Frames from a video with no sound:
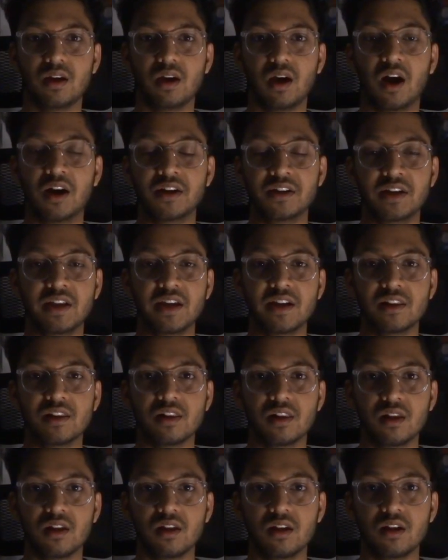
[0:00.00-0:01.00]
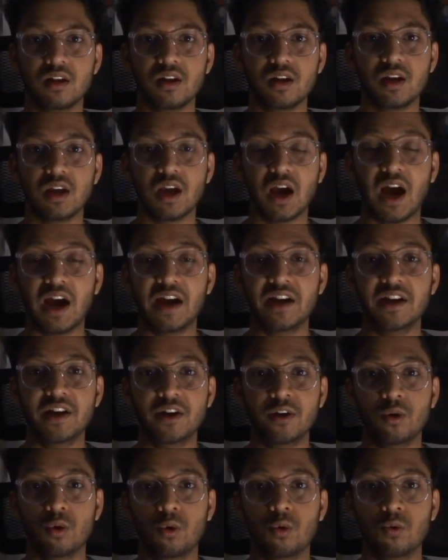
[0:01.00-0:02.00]
Until I
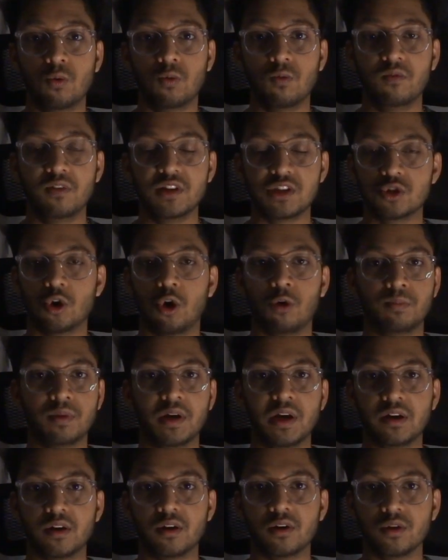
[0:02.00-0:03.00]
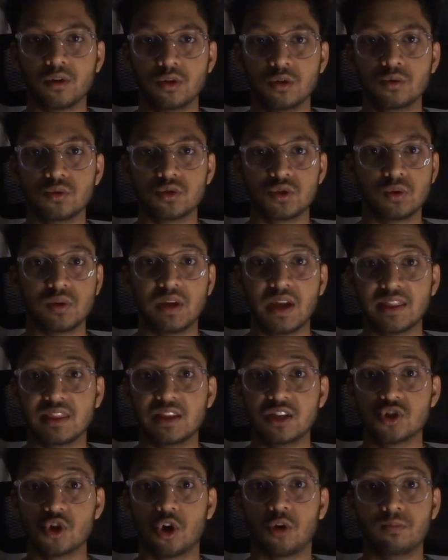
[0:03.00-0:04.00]
didn't know which operator to use to get
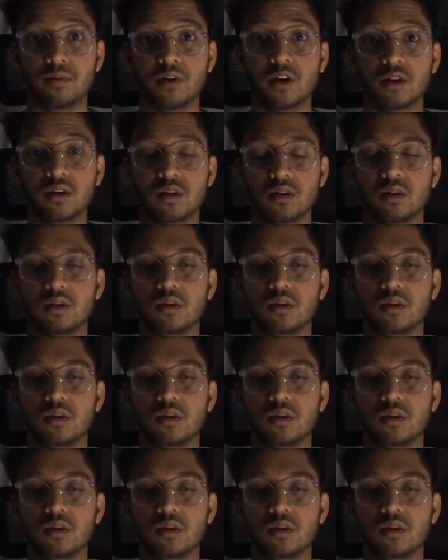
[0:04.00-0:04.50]
the job done.